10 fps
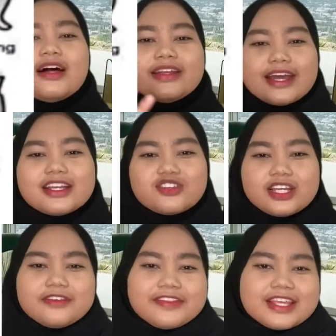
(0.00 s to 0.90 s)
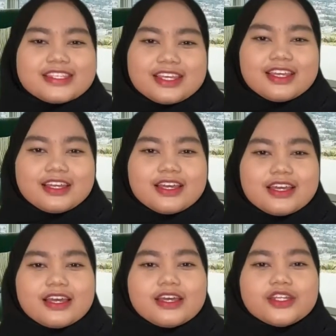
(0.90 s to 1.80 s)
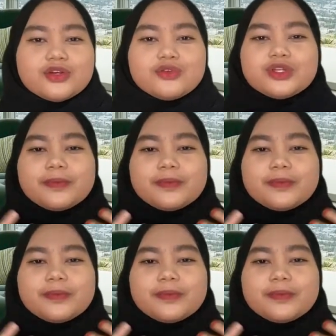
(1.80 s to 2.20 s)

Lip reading: non-destructive testing due to the